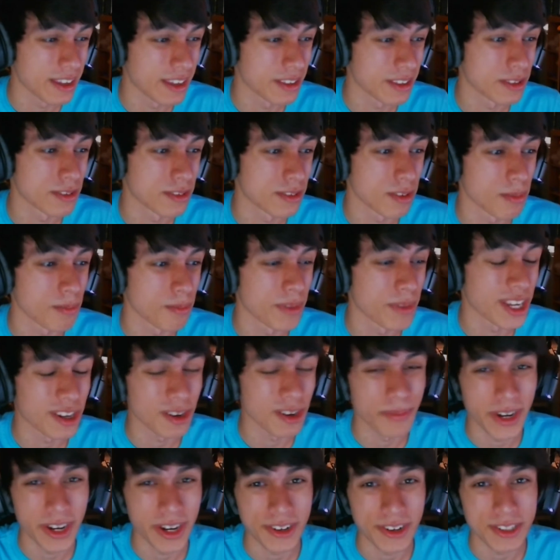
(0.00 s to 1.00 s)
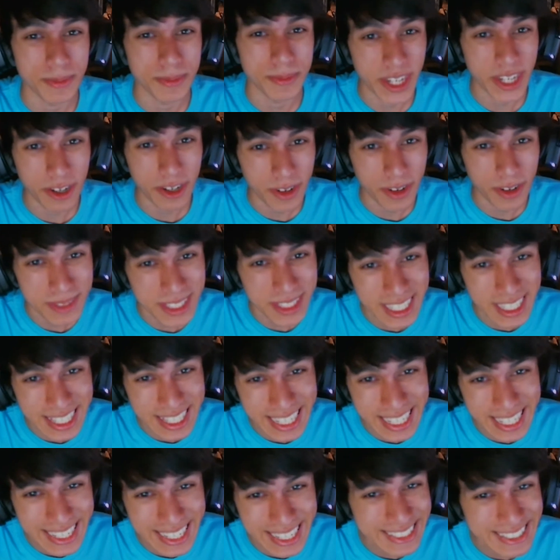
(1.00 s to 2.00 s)
to make your parents bankrupt like
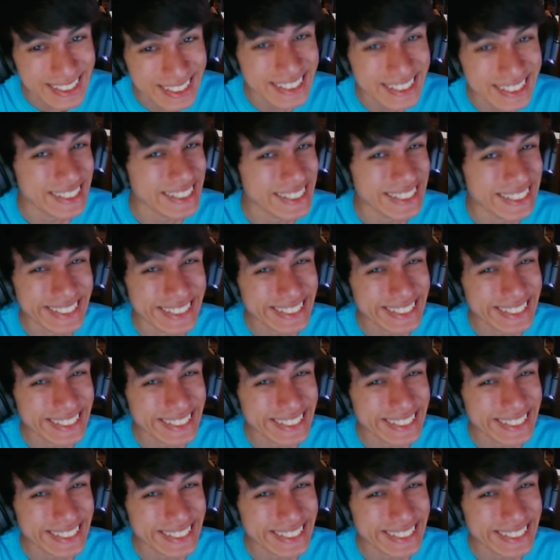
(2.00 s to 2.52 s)
that. It's just like,